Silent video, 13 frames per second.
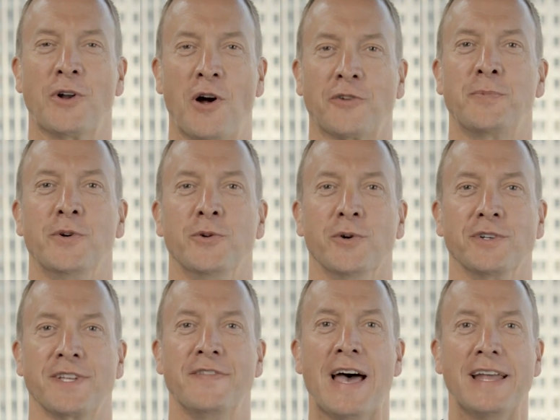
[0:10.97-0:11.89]
and
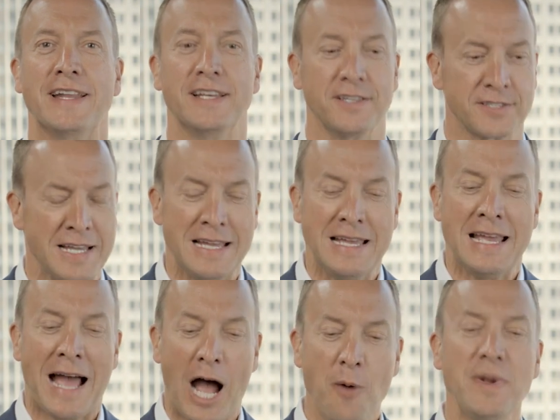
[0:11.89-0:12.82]
entrepreneurs, and that is,
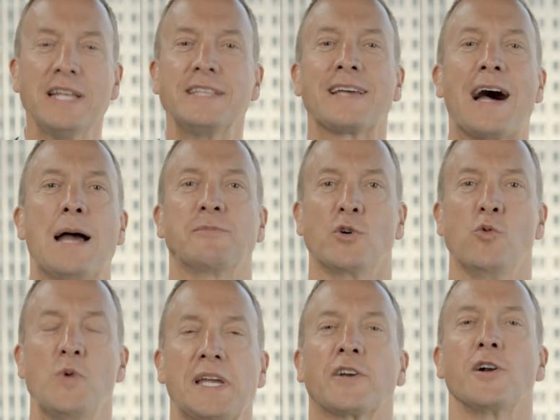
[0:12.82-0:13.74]
how many times a
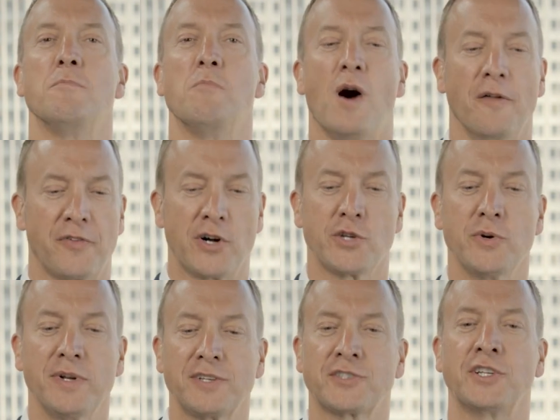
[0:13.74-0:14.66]
week or a month are
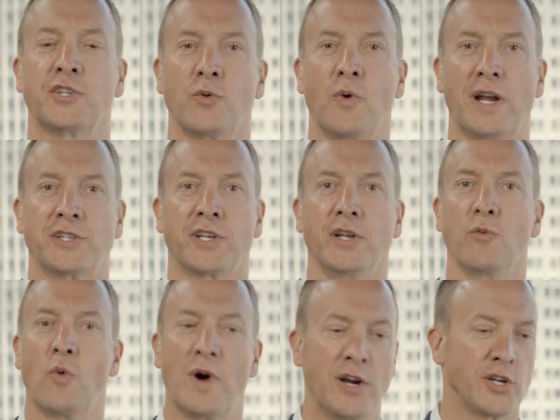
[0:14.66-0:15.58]
you in a
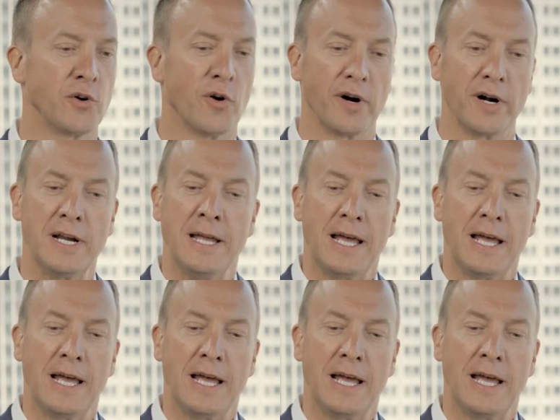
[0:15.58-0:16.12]
situation where you're